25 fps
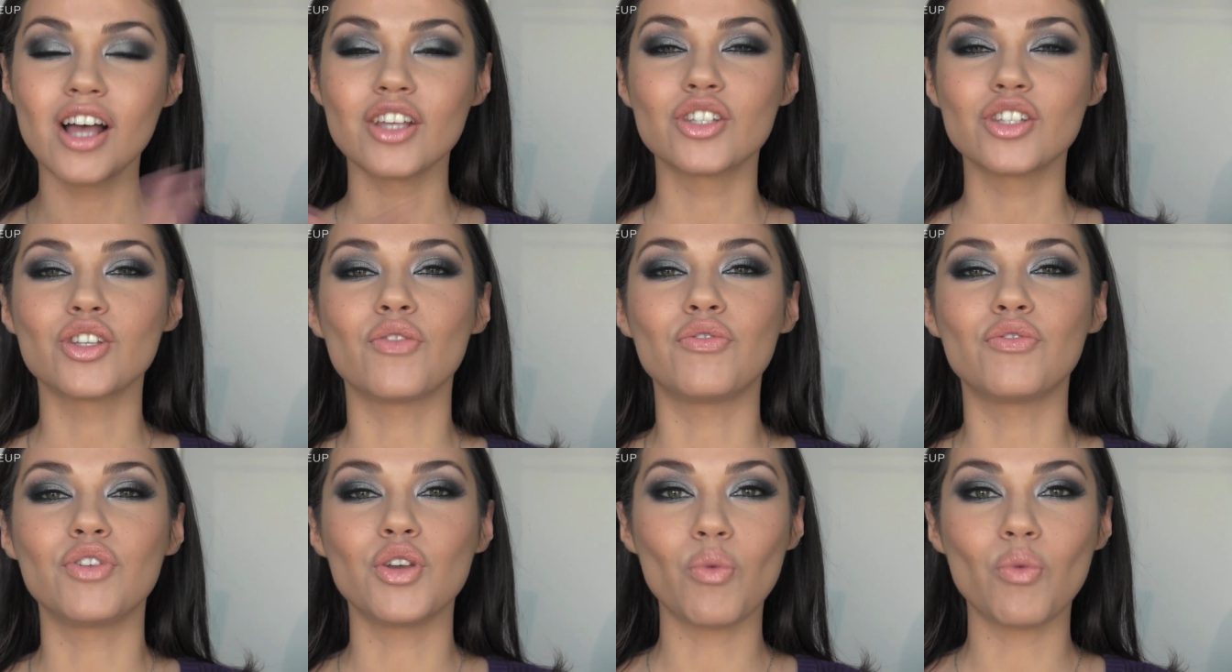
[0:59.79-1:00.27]

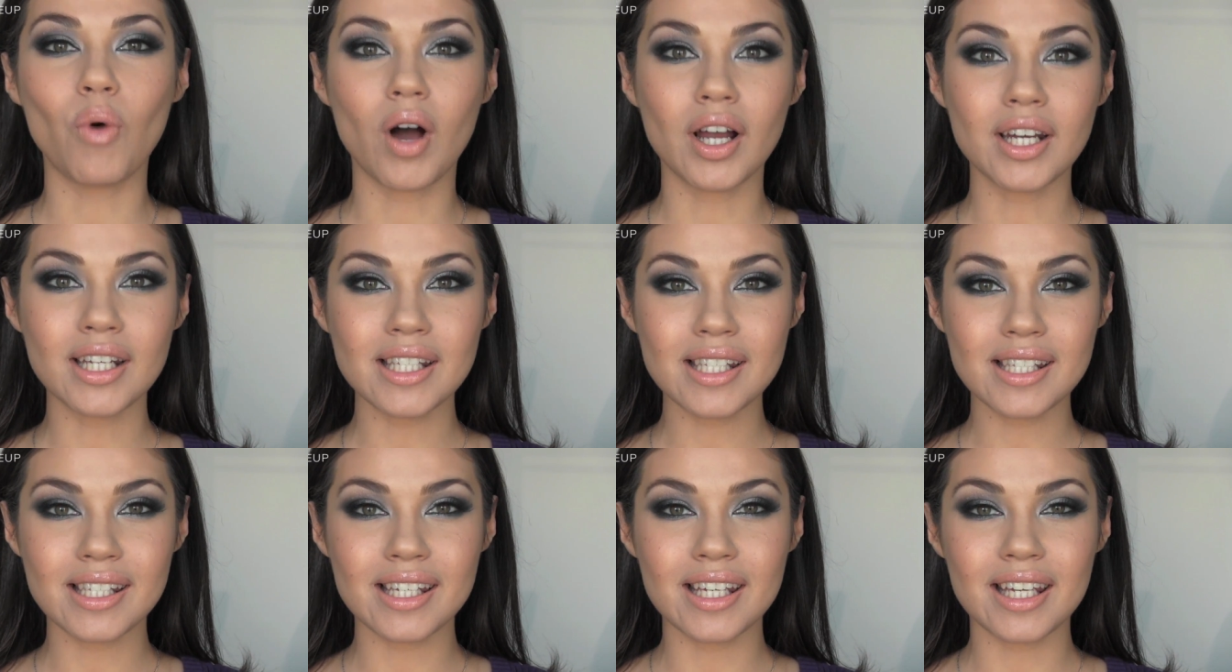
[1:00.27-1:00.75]
So if you want
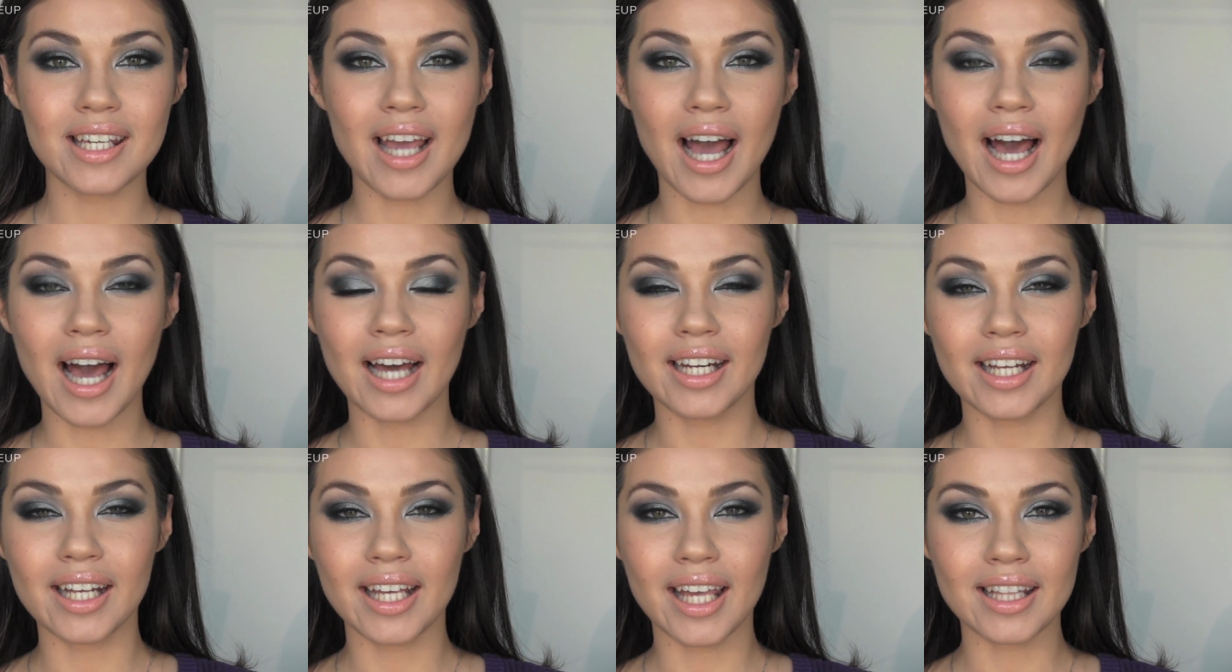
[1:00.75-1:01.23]
to see
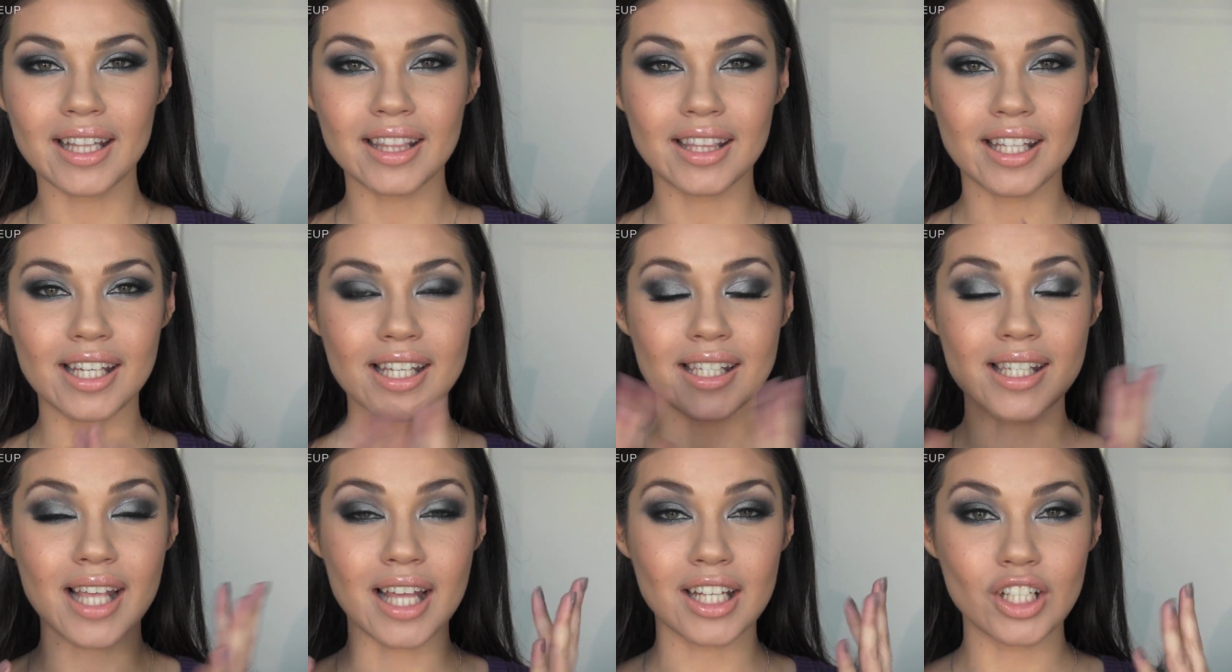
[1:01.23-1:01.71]
how to get
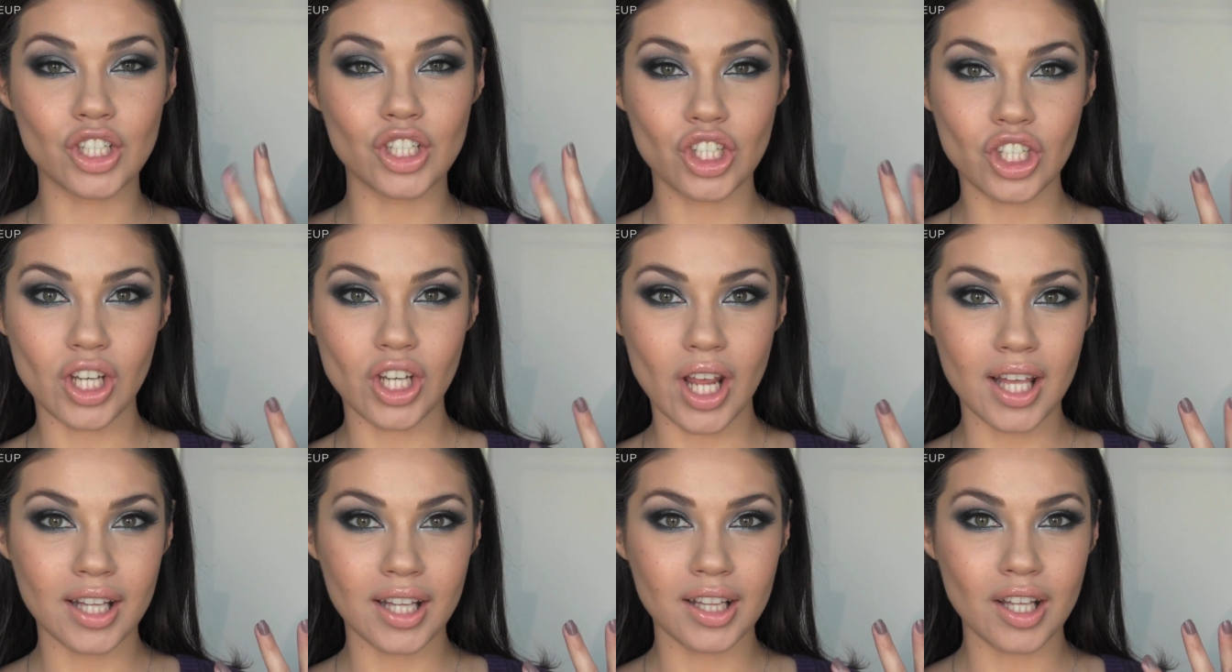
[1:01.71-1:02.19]
this
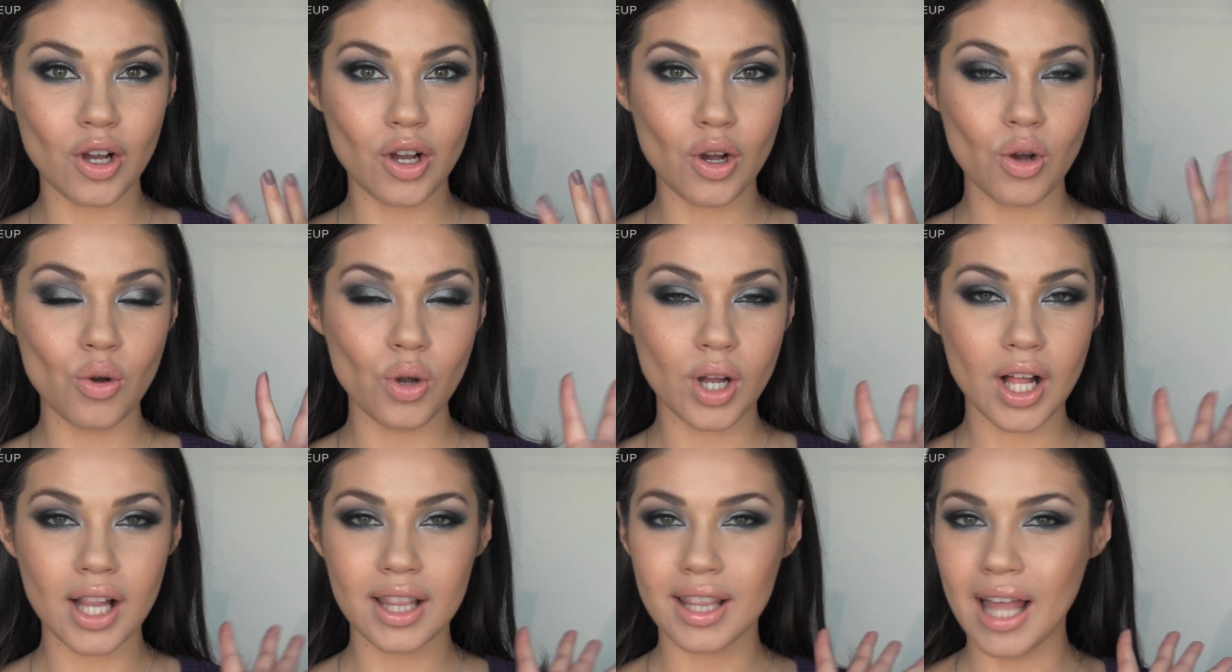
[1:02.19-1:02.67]

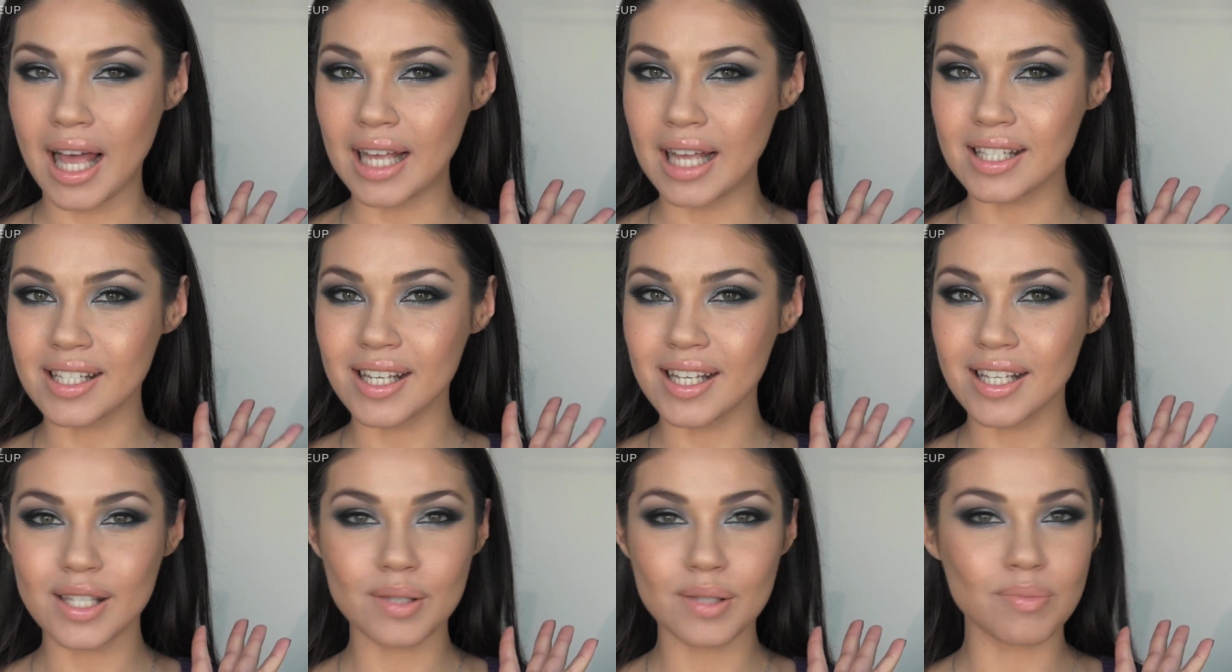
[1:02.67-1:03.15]
JLo
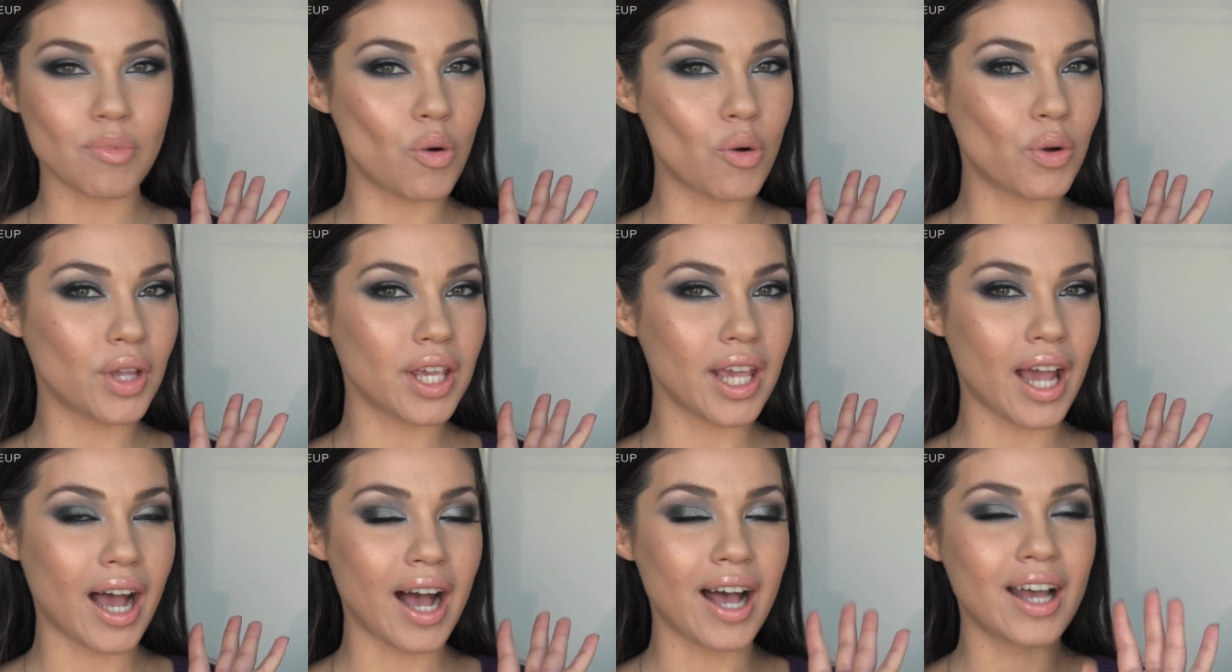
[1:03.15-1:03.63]
Classic
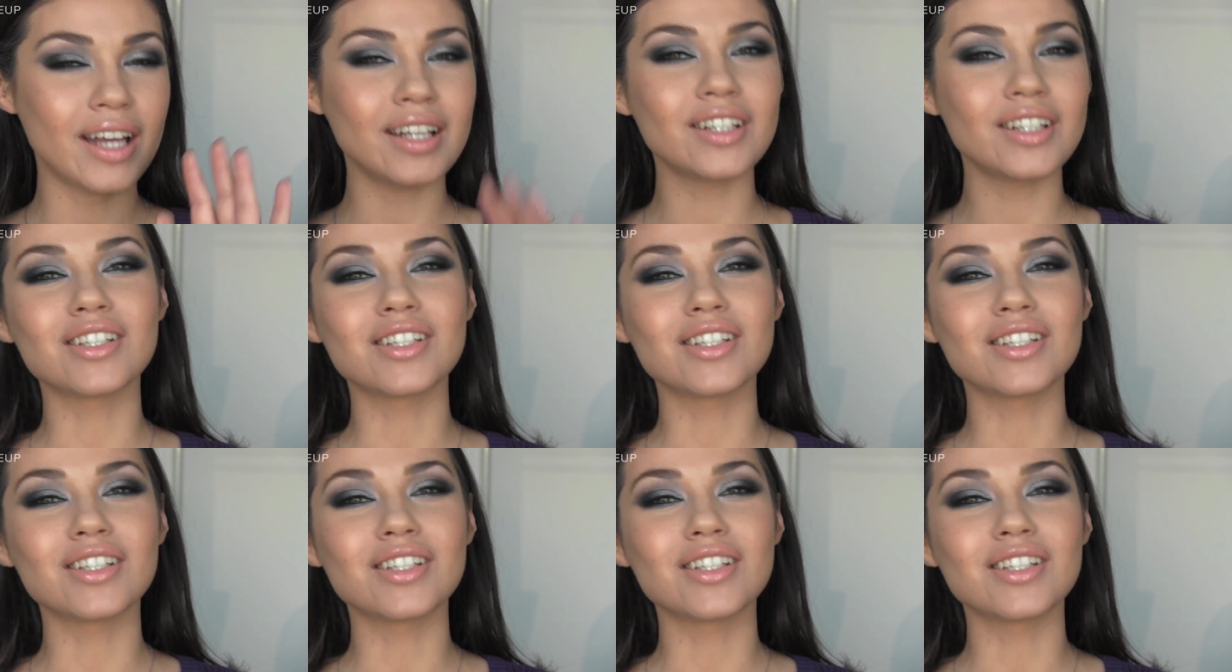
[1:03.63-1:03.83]
Smoky Eye,